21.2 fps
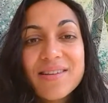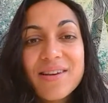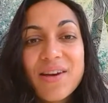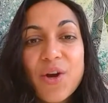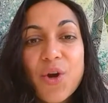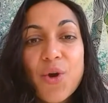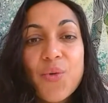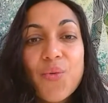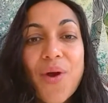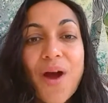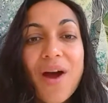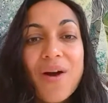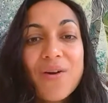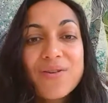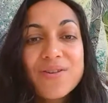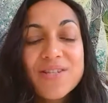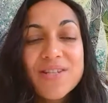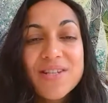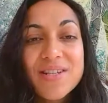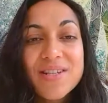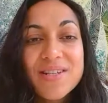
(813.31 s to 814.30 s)

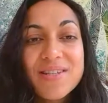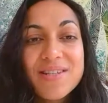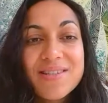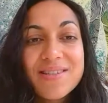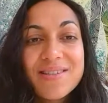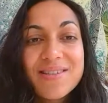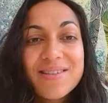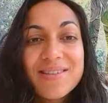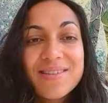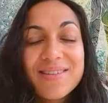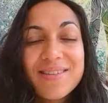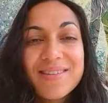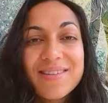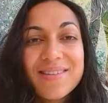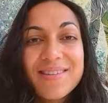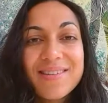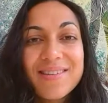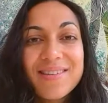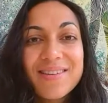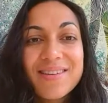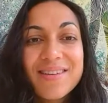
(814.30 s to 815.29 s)
grounded,
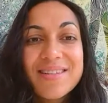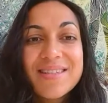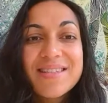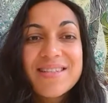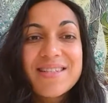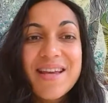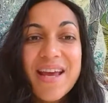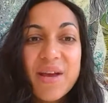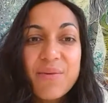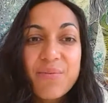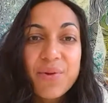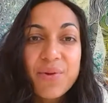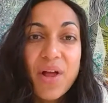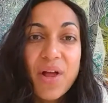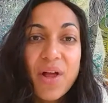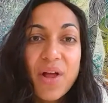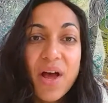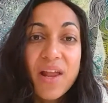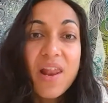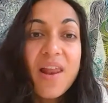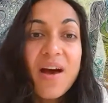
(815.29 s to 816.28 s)
stable,
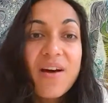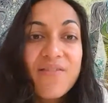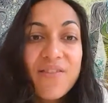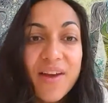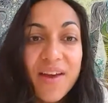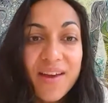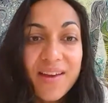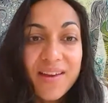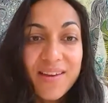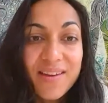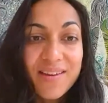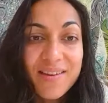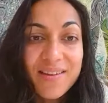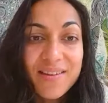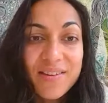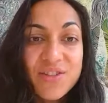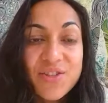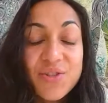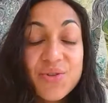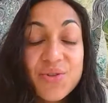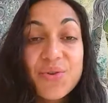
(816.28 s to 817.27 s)
and loving
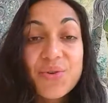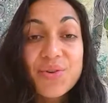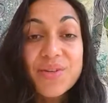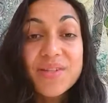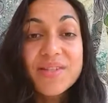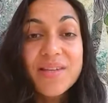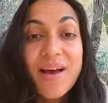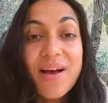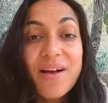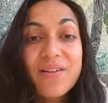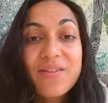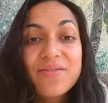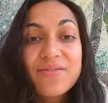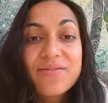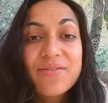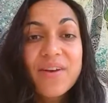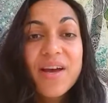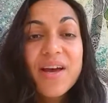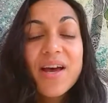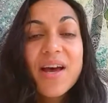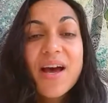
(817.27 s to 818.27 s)
to yourself
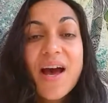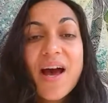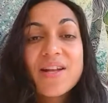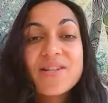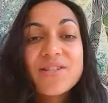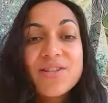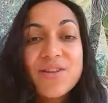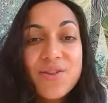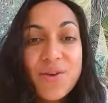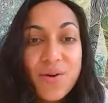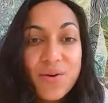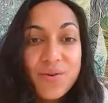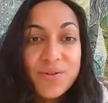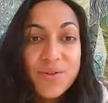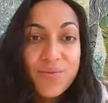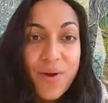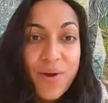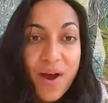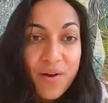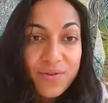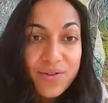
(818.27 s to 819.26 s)
and to those
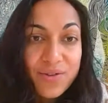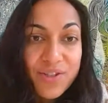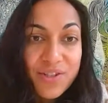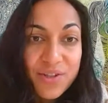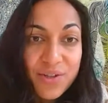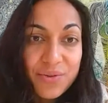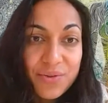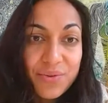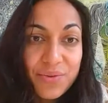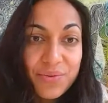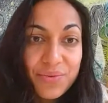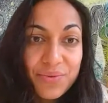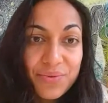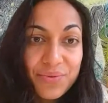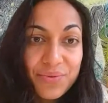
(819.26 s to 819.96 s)
around you,